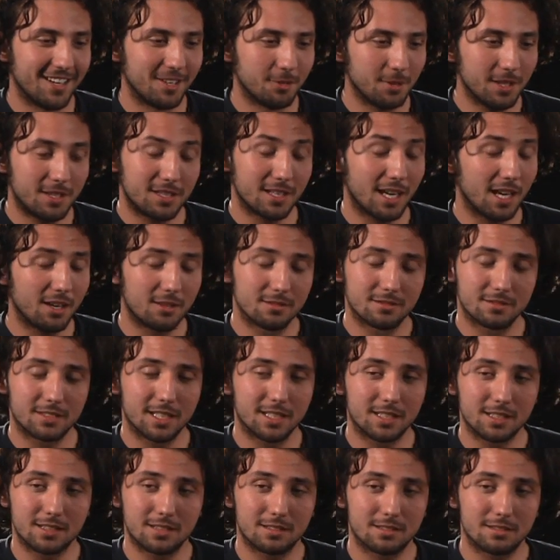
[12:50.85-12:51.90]
which I don't
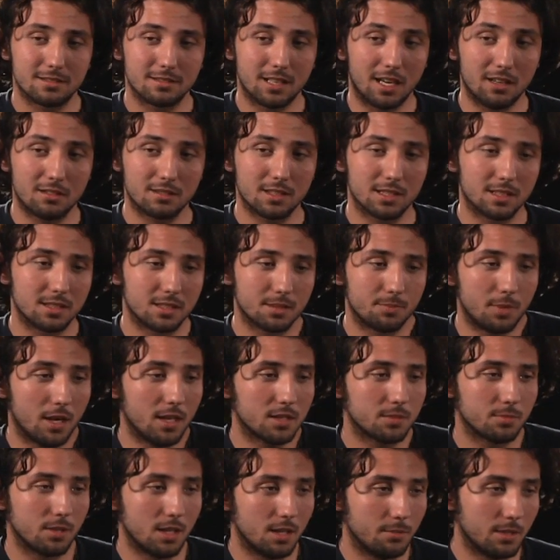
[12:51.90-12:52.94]
think it's
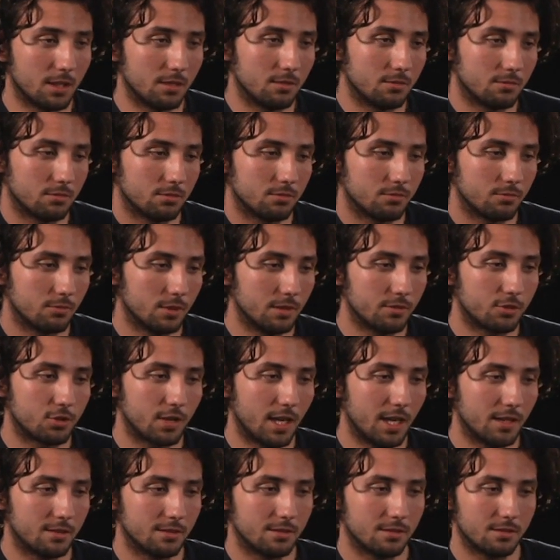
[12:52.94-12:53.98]
possible. I mean, we've
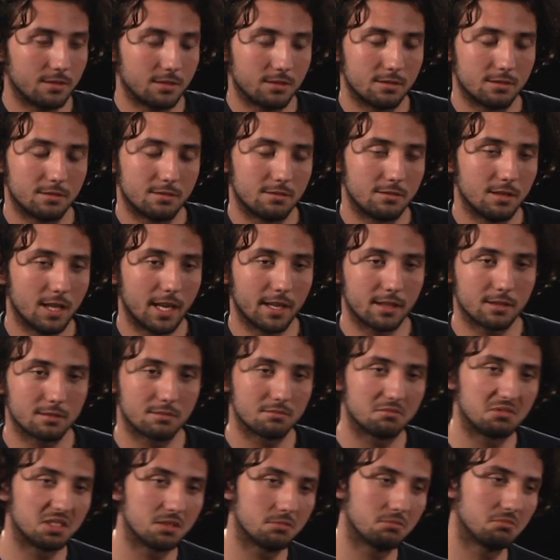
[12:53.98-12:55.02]
tried, it's like
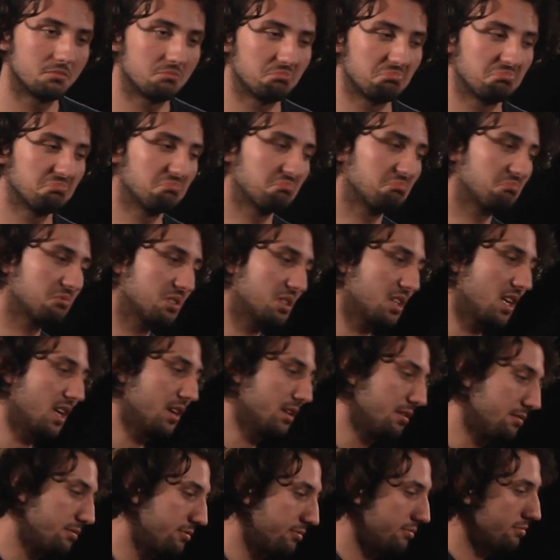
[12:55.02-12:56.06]

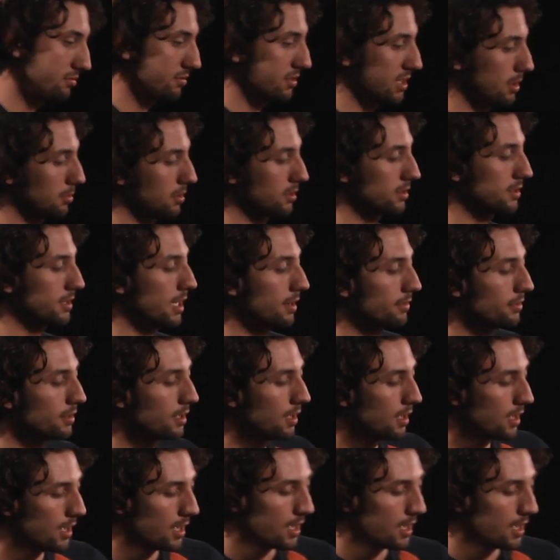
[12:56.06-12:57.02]
kind of similar stuff.